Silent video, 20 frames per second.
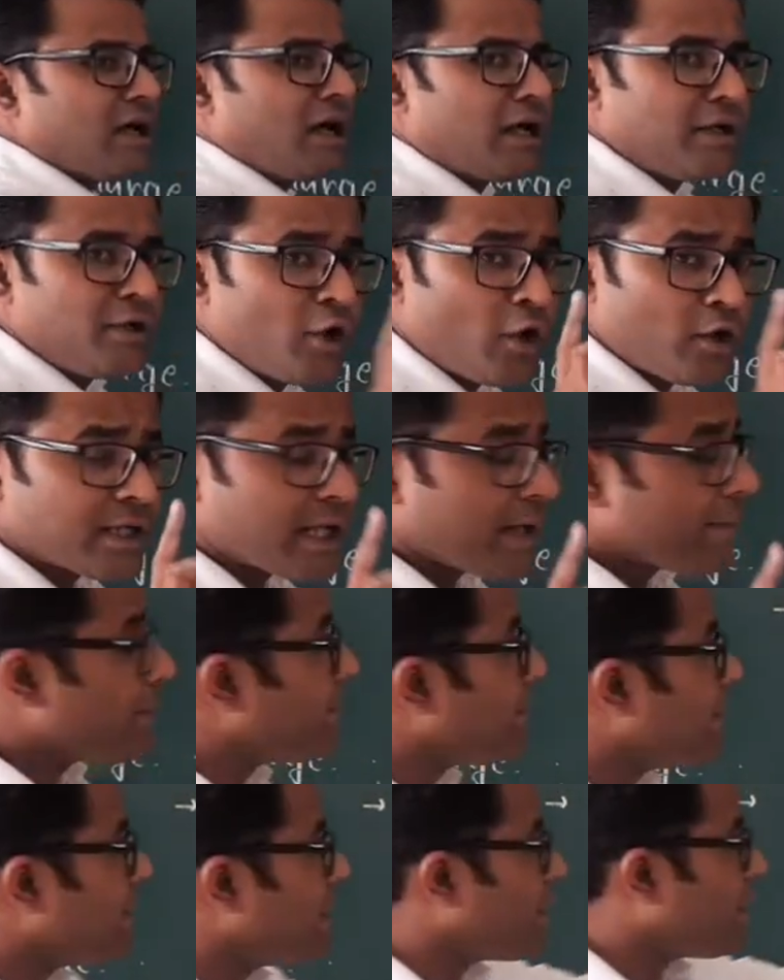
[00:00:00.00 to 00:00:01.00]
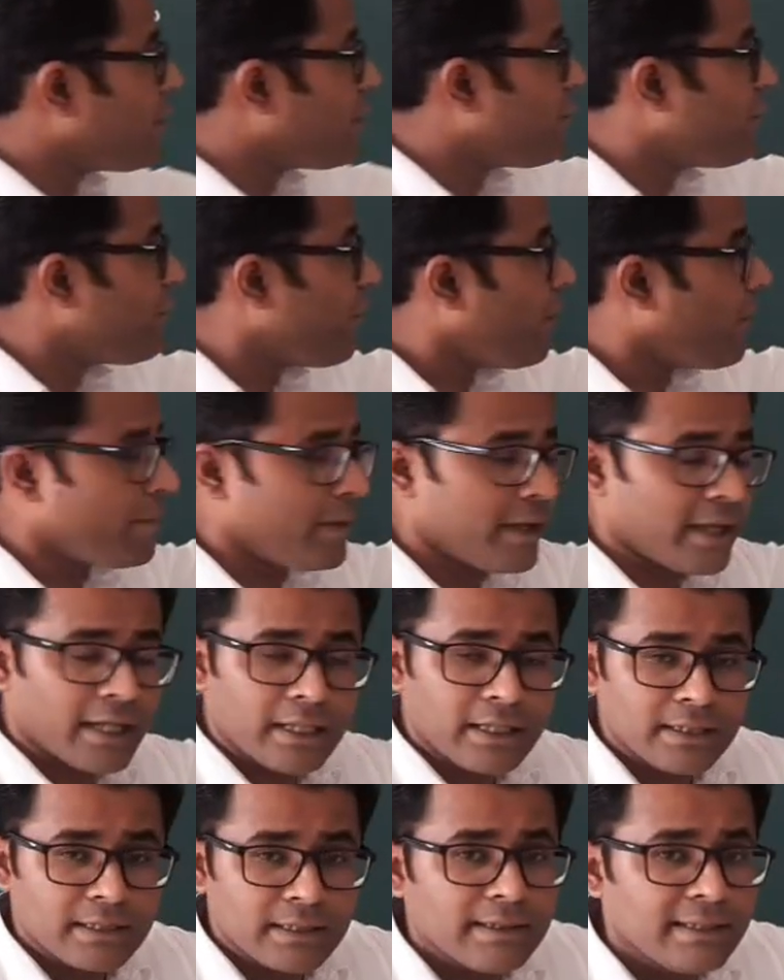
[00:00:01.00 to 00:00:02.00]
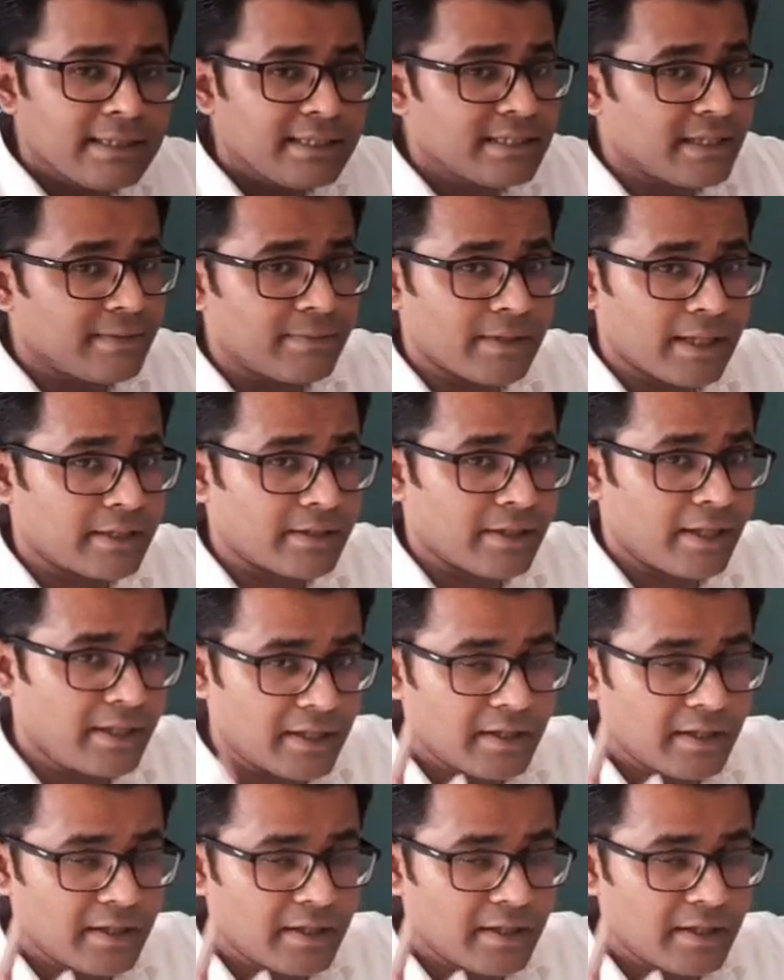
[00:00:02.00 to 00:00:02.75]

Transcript: are not capable of forming lithium nitride.